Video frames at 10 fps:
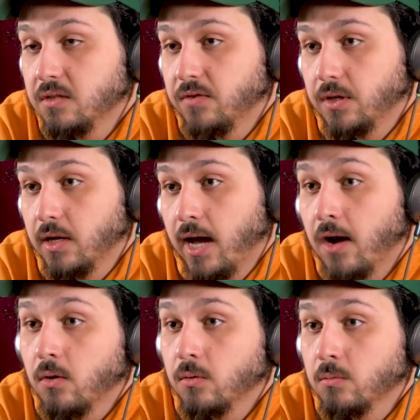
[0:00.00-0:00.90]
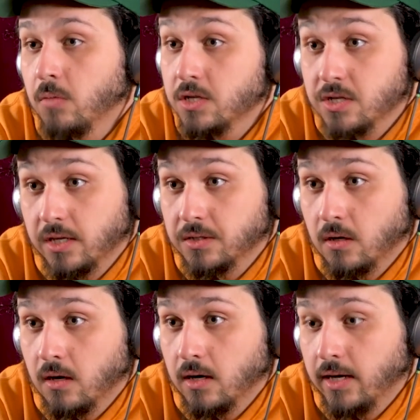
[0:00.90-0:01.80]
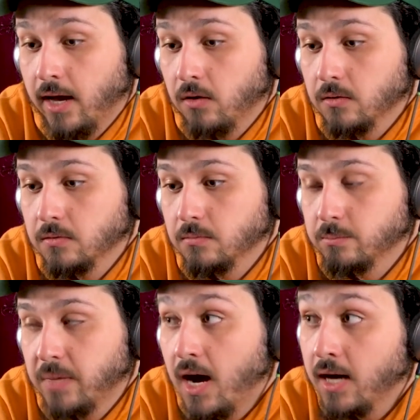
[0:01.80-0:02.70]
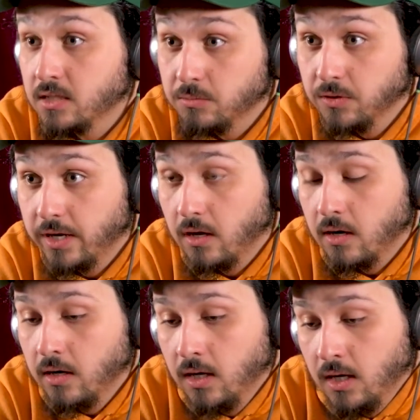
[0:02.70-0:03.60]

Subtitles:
to figure out how much things are and how possible they are.